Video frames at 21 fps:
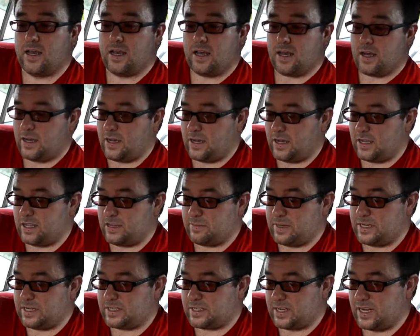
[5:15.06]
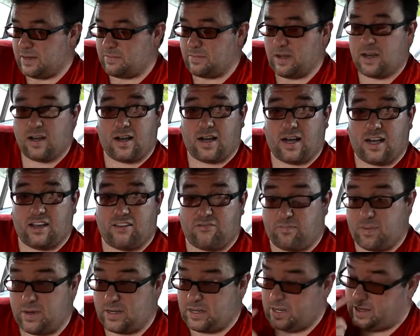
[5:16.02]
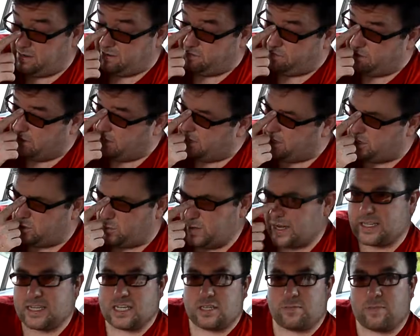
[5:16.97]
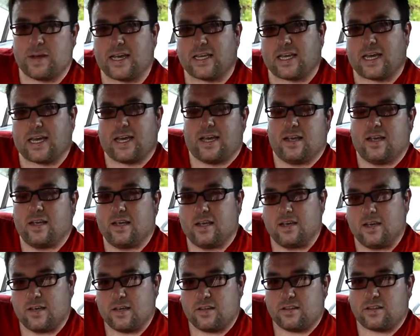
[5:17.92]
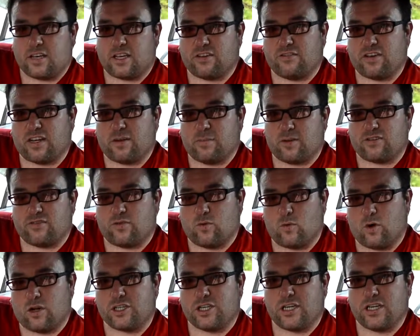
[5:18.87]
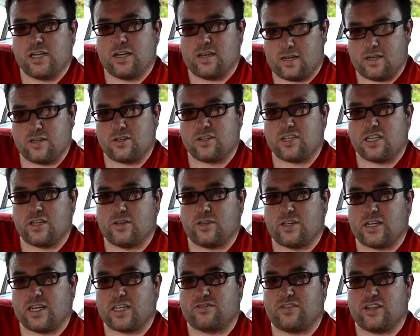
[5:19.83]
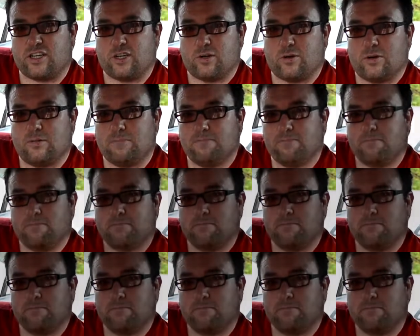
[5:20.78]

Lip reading: In the meantime, I've been a very sweaty Specky. Thank you very much for watching, and I'll see you in the next video.